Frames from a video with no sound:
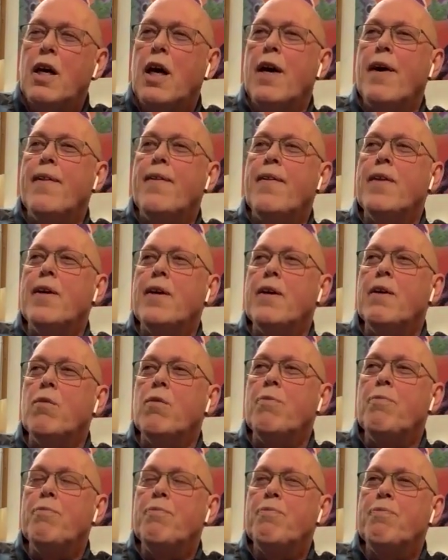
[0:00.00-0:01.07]
And
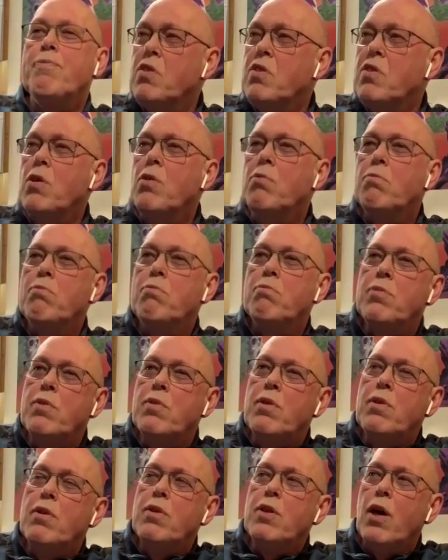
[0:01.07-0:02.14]
uh, some
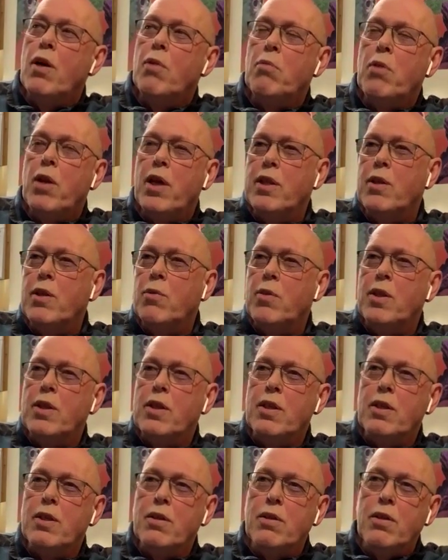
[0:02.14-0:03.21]
time later, when
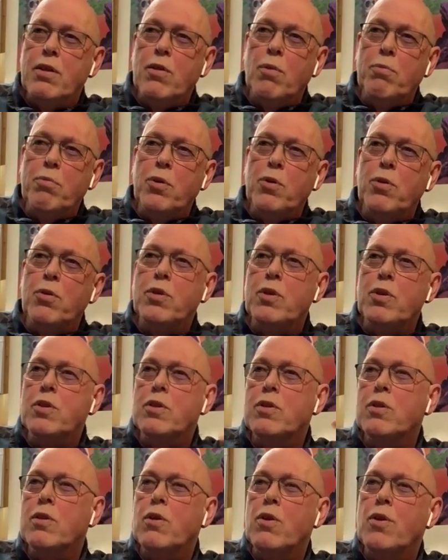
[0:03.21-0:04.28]
the
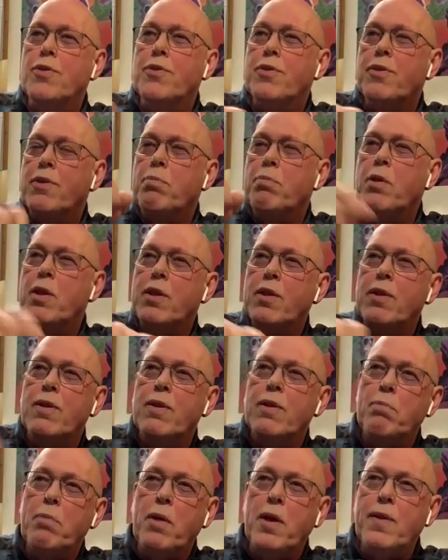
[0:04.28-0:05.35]
computers got a bit
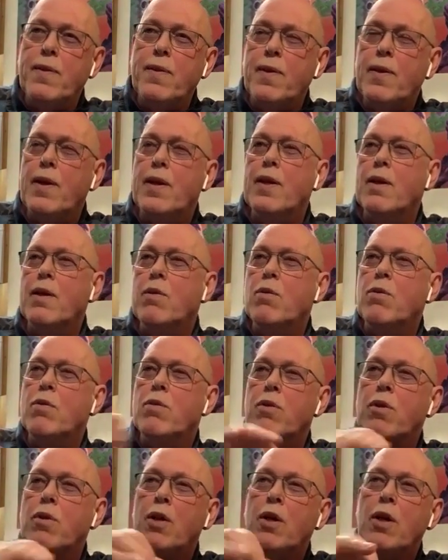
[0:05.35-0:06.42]
better, I
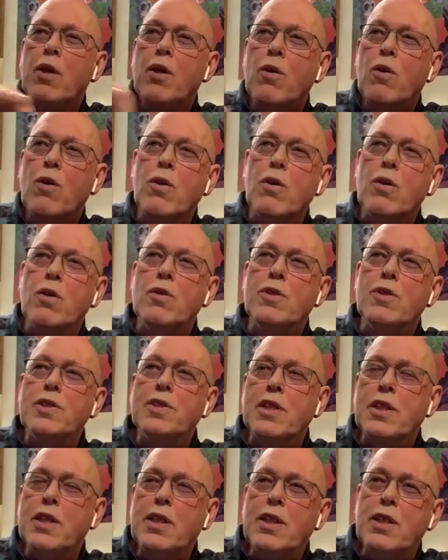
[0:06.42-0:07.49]
could color on the
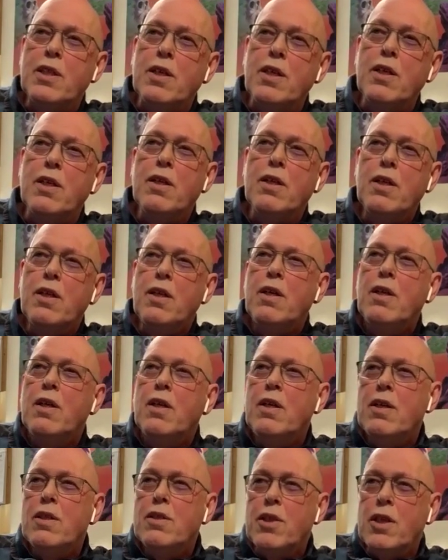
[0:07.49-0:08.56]
screen. I
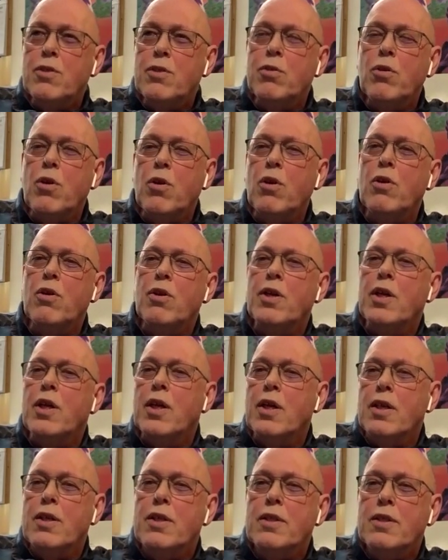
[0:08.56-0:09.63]
tried to color
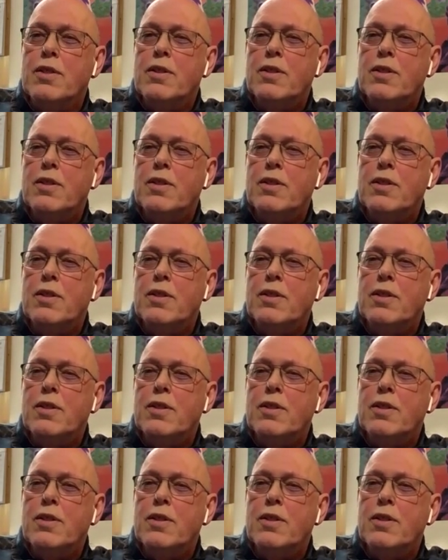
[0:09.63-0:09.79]
the...